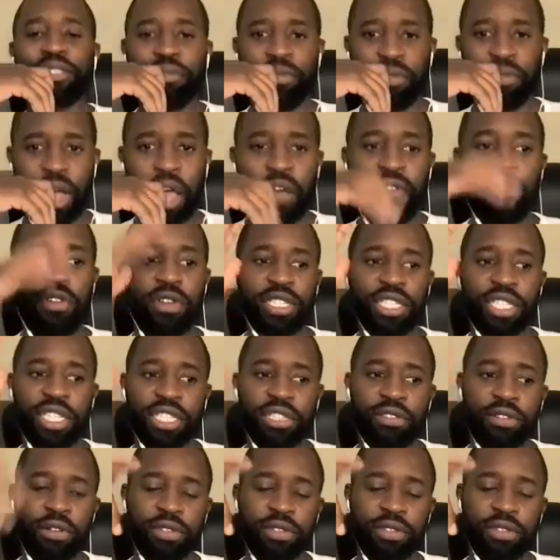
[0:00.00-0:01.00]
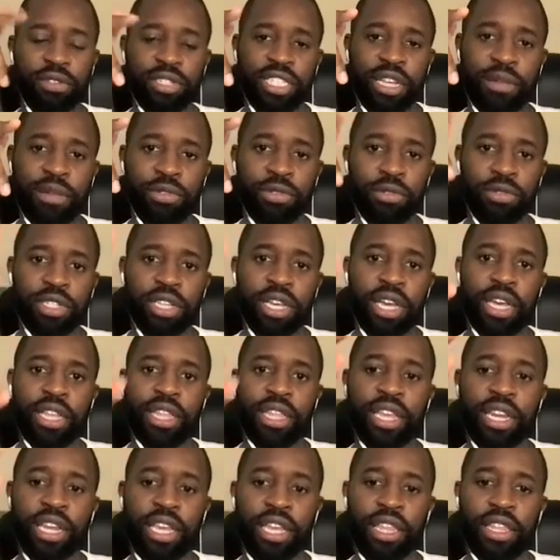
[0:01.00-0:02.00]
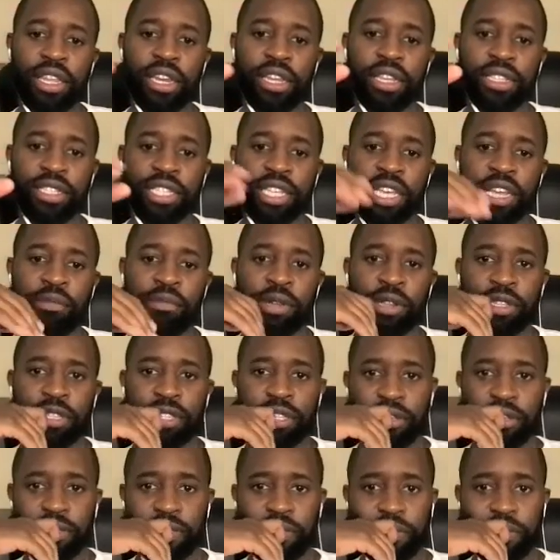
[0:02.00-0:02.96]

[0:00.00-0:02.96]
a boy. I've got a six year old stepdaughter, and then Ethan is 10 months.